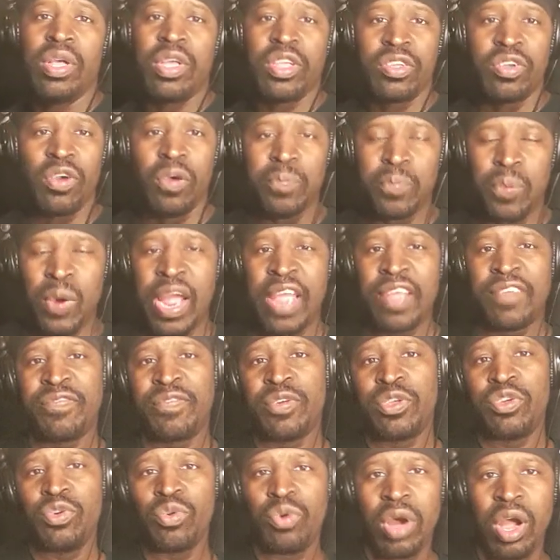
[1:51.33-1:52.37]
Your price for
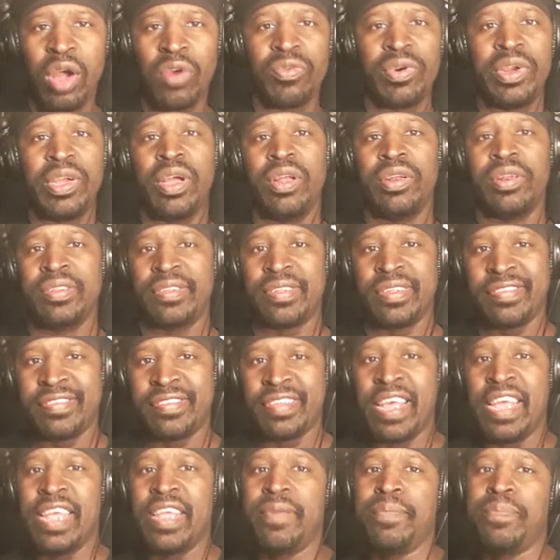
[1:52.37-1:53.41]
URL is the
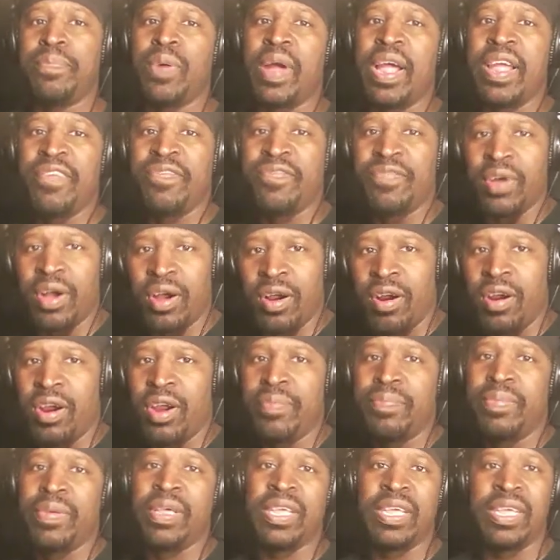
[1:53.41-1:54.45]
same price for
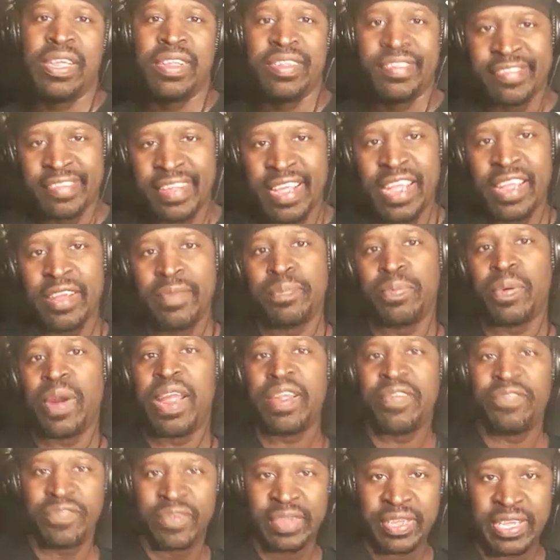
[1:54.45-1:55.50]
RBE, same
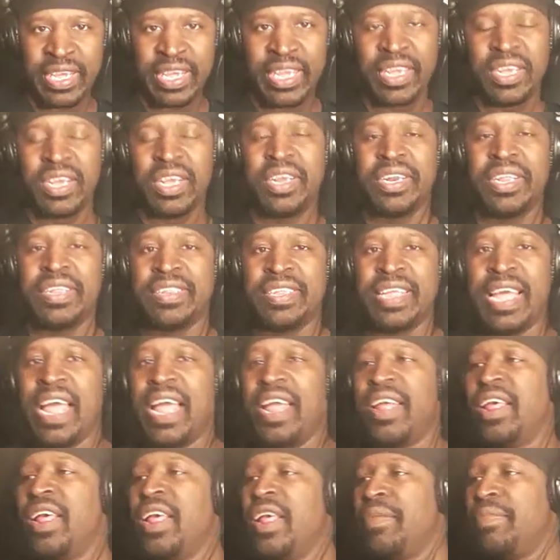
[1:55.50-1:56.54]
price for King of the
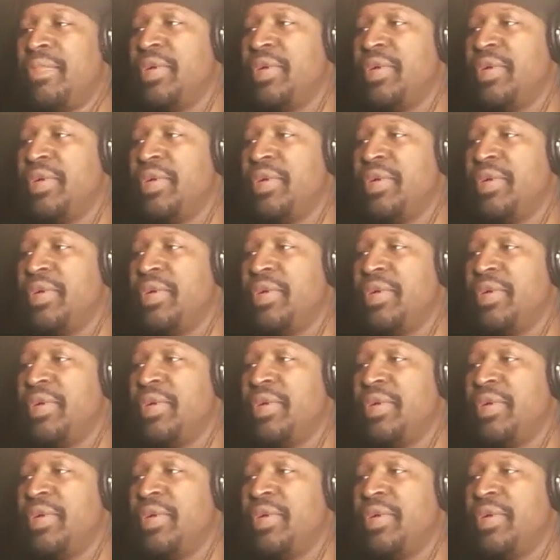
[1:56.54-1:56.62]
Dot,